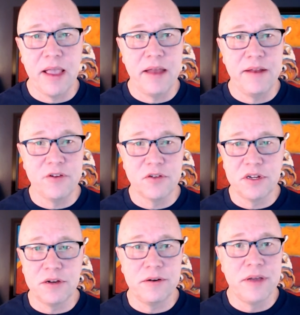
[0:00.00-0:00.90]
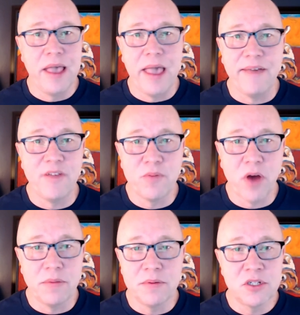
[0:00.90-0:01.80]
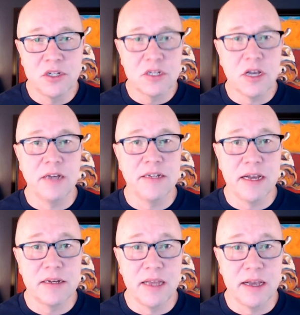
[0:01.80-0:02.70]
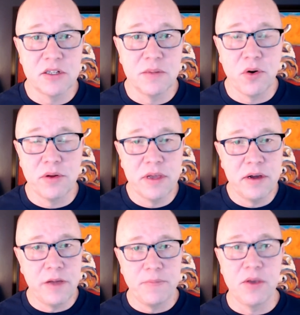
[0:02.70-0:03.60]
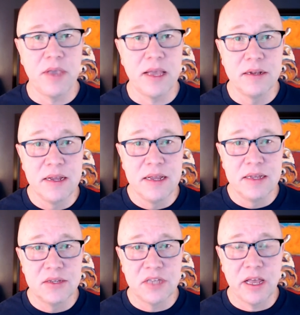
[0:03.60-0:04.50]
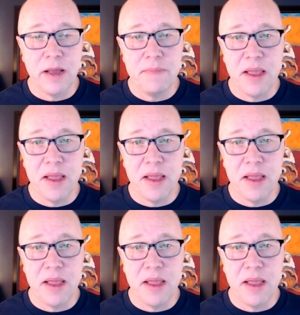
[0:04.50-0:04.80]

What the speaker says: And if you're still having problems, just contact tech support. They'll help you get set up.